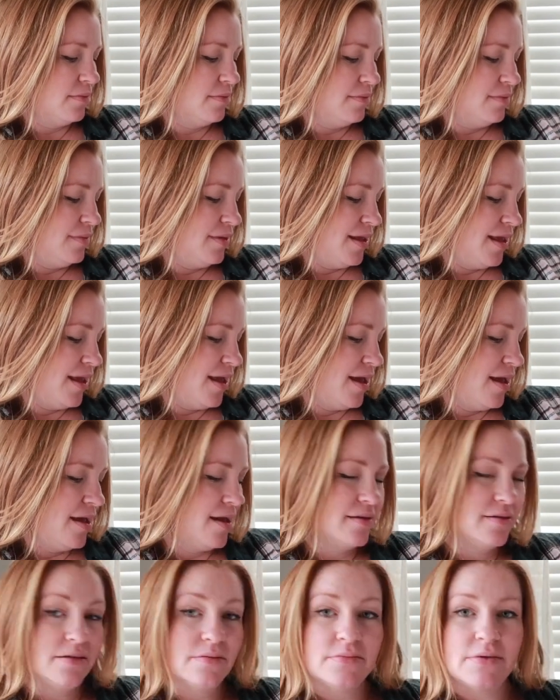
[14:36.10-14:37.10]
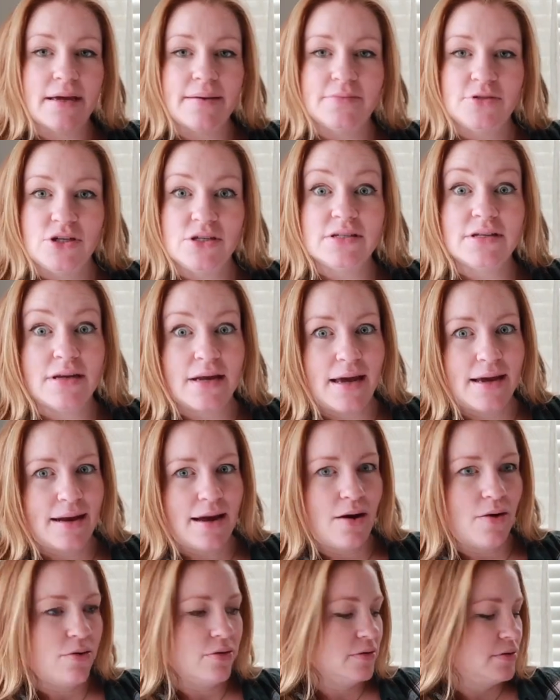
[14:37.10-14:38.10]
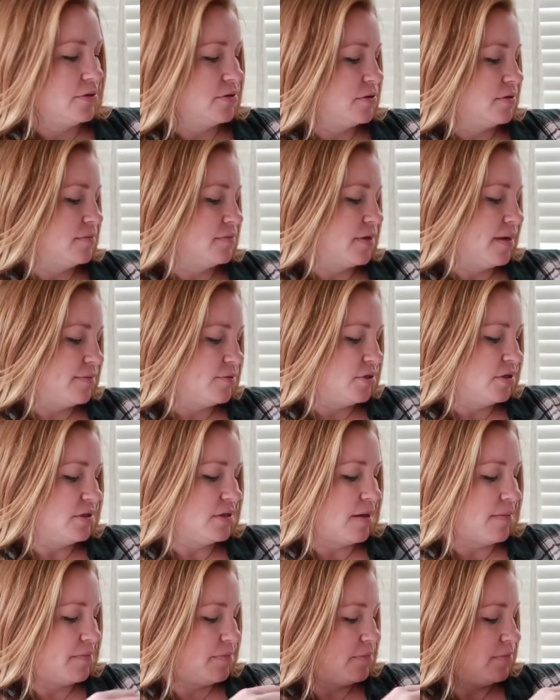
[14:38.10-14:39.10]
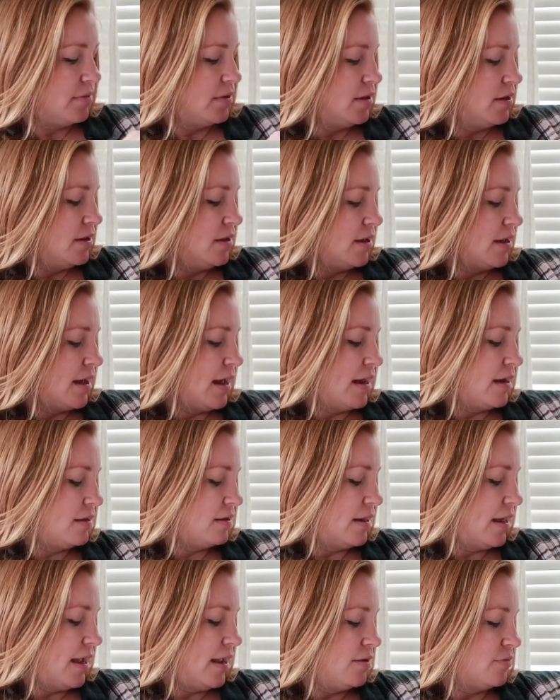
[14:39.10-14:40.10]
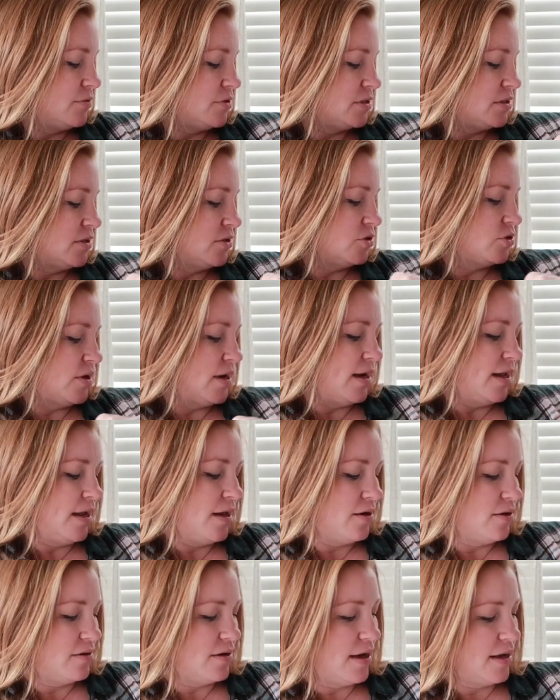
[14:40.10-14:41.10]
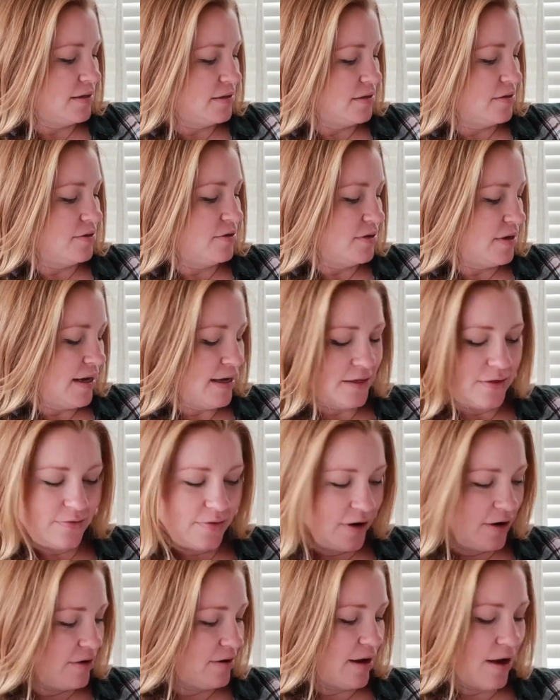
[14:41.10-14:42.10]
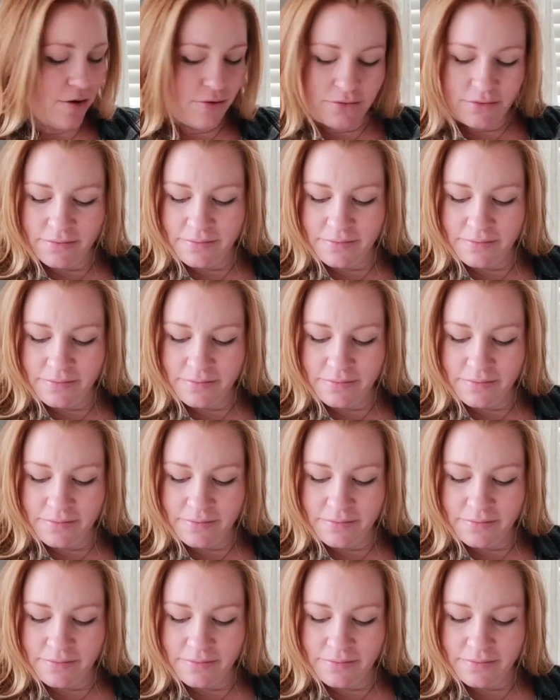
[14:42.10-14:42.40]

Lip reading: Yeah, sometimes she's a night owl, so sometimes she's up kind of late, and we're still trying to get her nights and her days figured out.